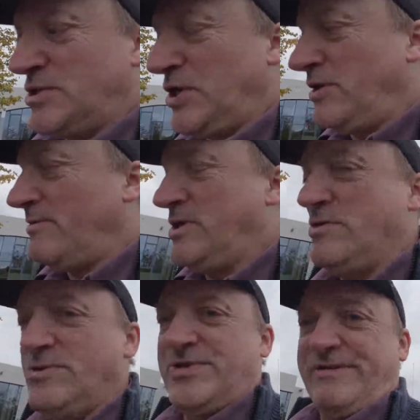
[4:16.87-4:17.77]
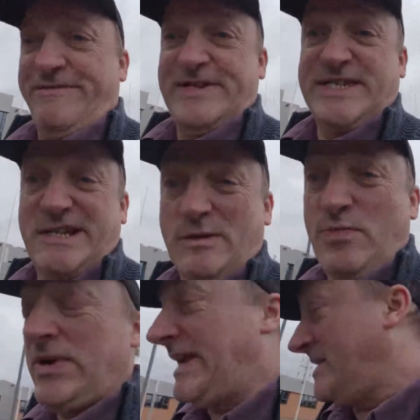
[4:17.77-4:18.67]
do you use the physical
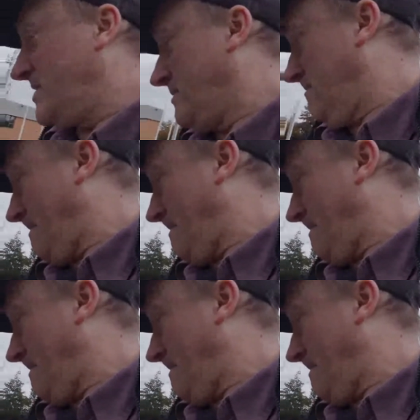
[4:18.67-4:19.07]
brakes,